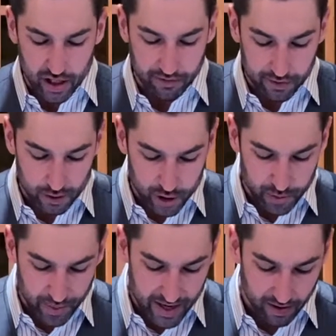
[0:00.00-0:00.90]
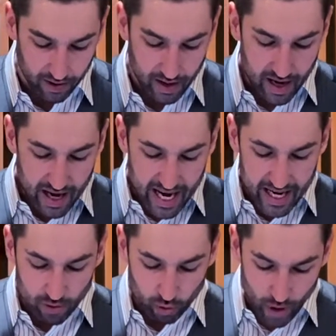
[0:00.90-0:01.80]
of your spear,
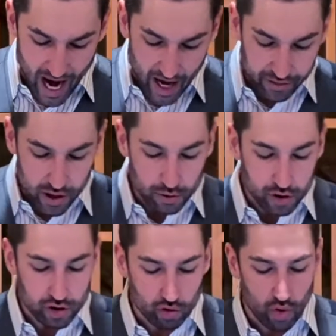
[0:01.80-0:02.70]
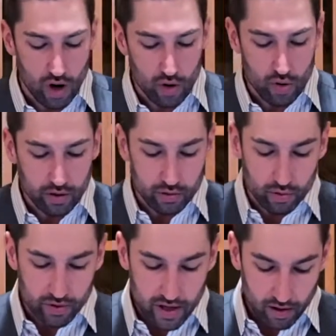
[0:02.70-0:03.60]
in wrath you strode
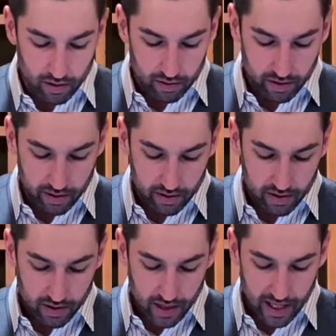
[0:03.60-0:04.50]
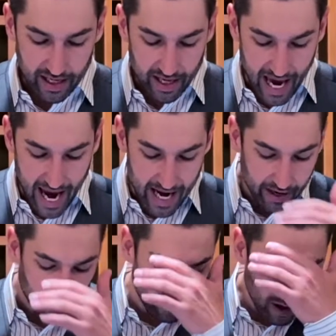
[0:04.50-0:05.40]
through the earth, and in
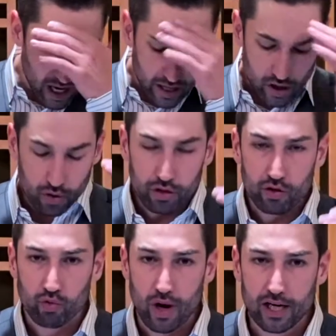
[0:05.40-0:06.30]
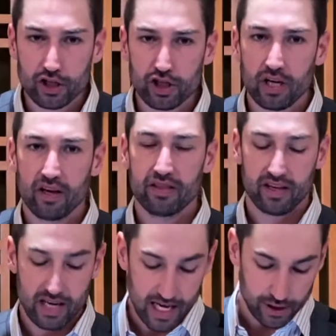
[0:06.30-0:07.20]
anger you threshed the
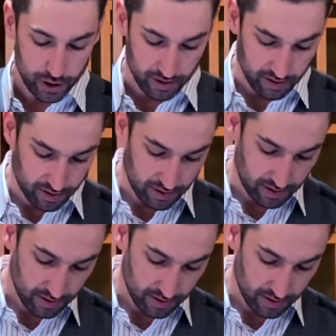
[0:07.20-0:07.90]
nations.